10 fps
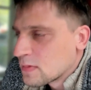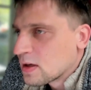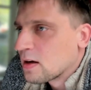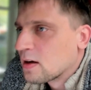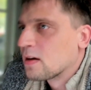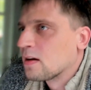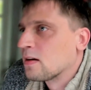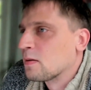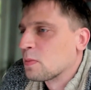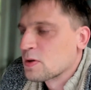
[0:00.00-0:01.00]

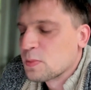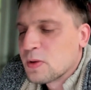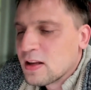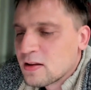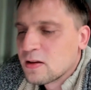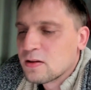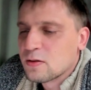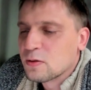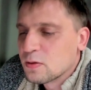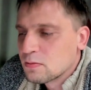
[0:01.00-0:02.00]
the possibility
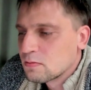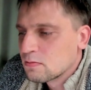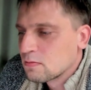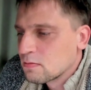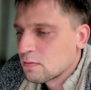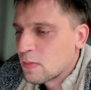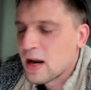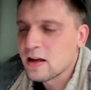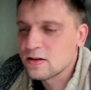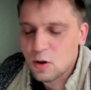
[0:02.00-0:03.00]
to
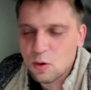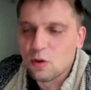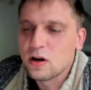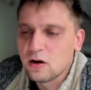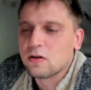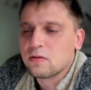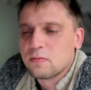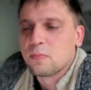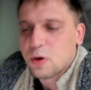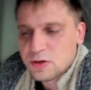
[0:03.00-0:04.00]
manage all your
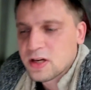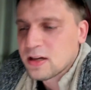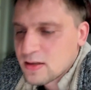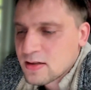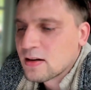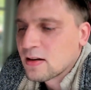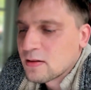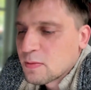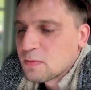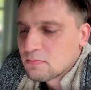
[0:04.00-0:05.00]
projects, and